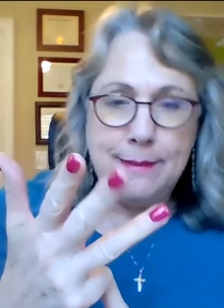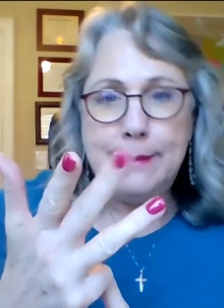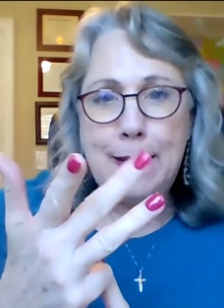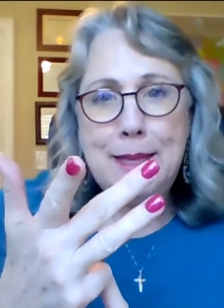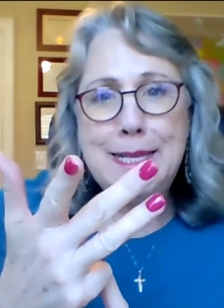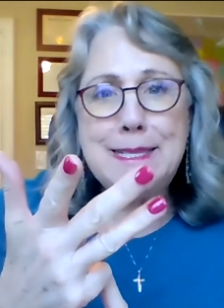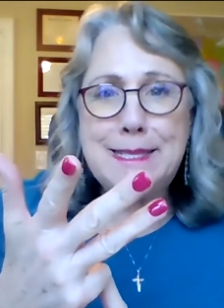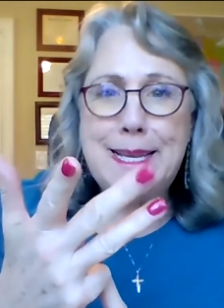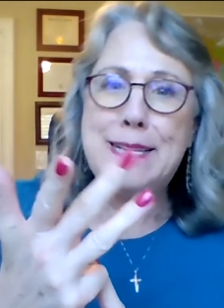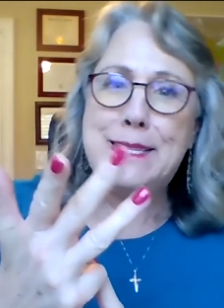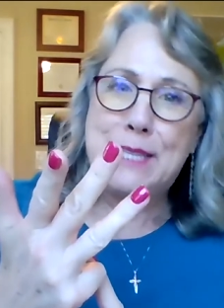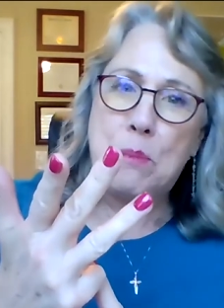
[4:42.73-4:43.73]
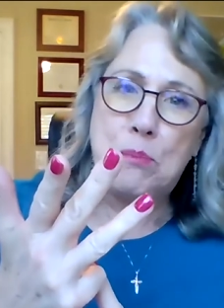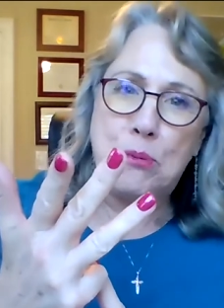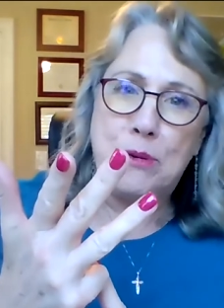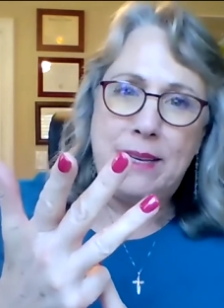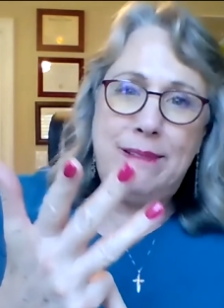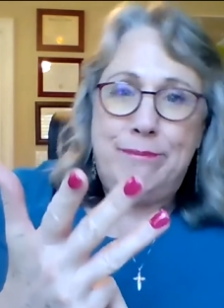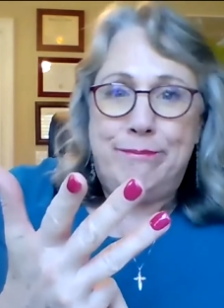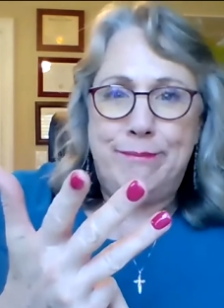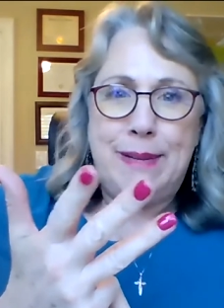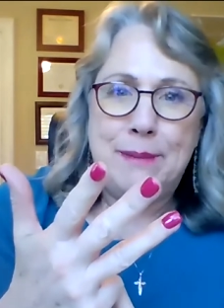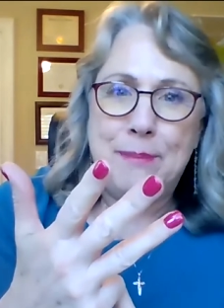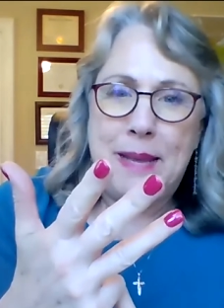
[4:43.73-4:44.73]
Now these stay separated,
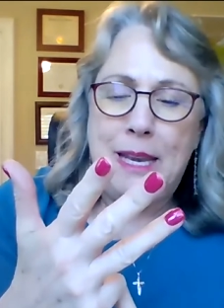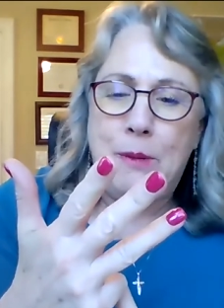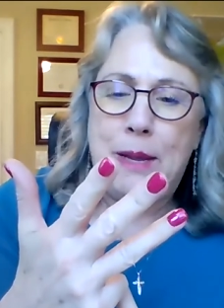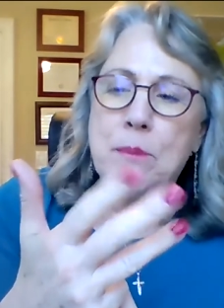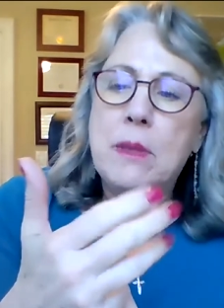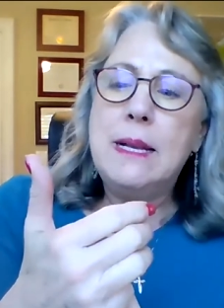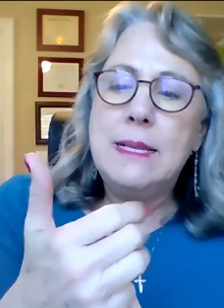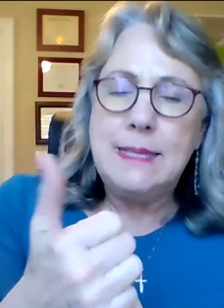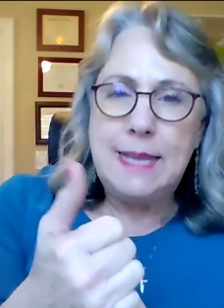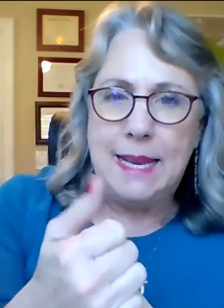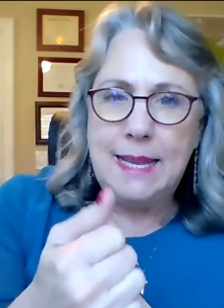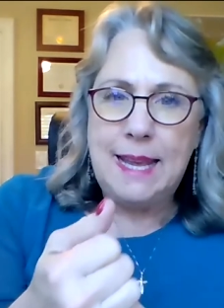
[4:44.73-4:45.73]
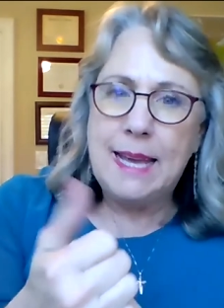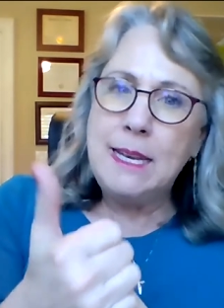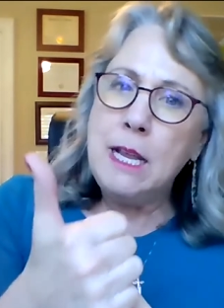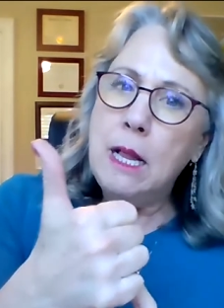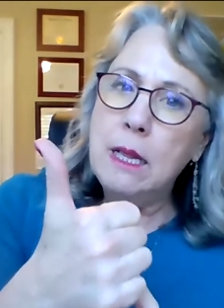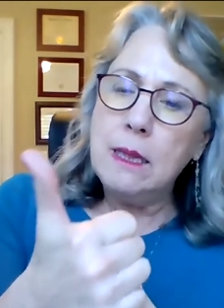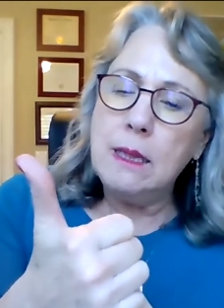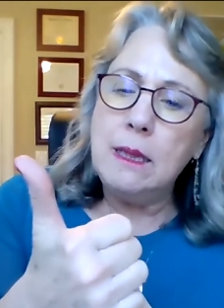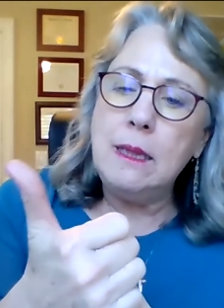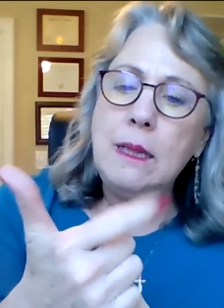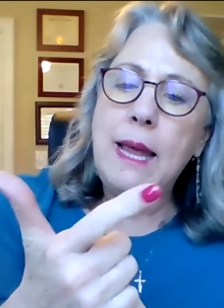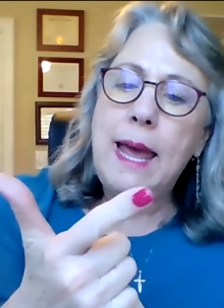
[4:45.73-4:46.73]
but anyway, say it again.
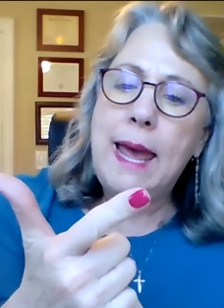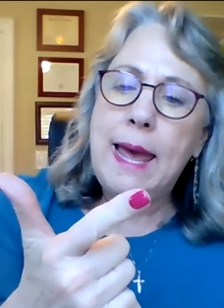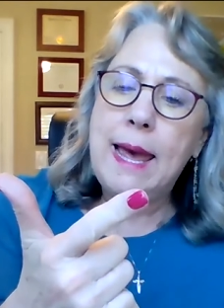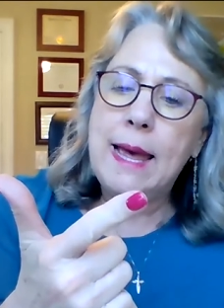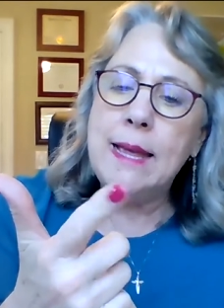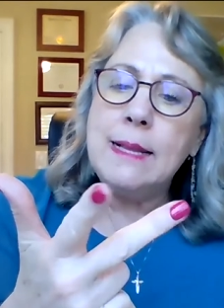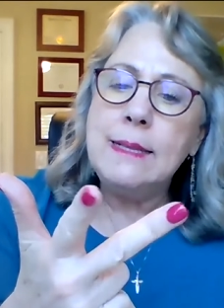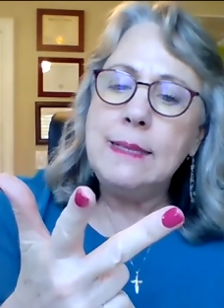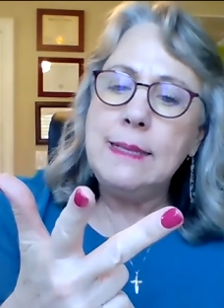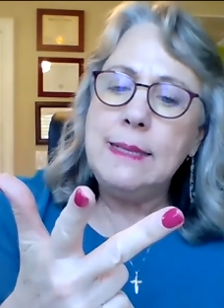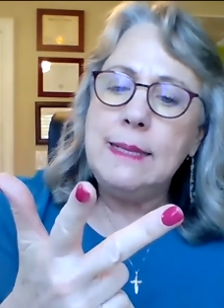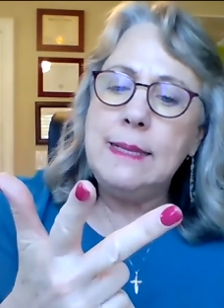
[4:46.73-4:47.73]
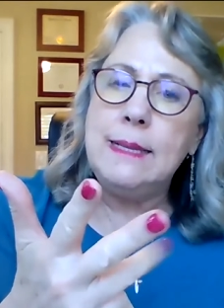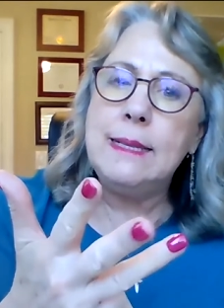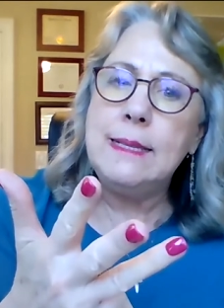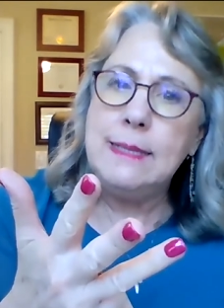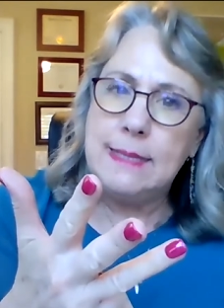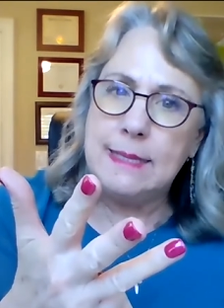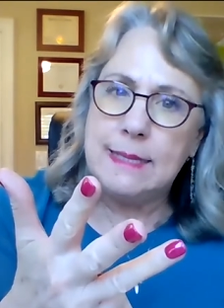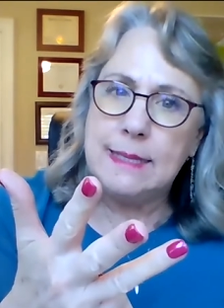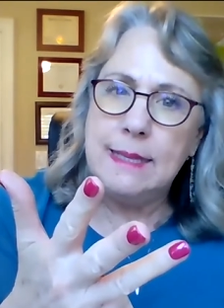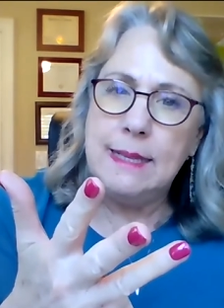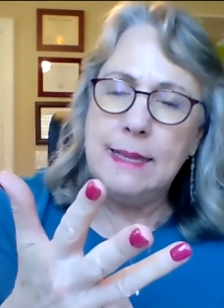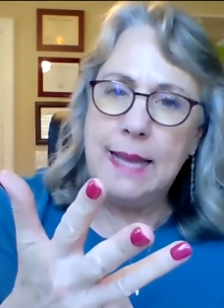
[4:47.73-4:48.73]
L, e, n, d,
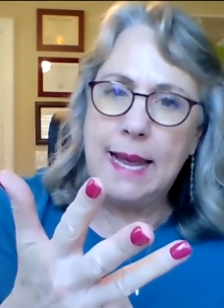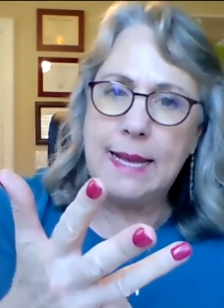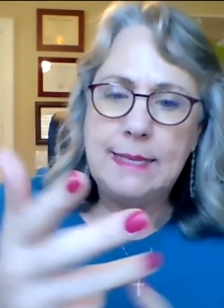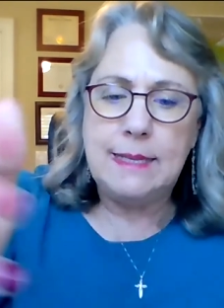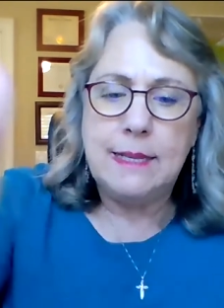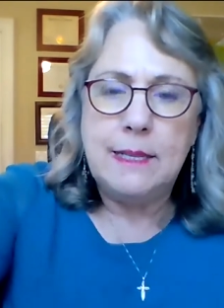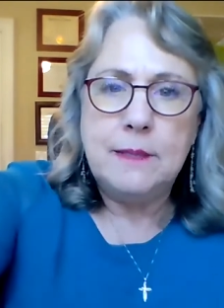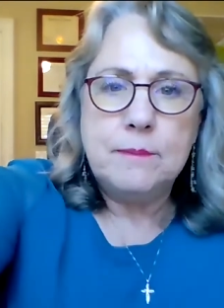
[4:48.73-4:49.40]
lend.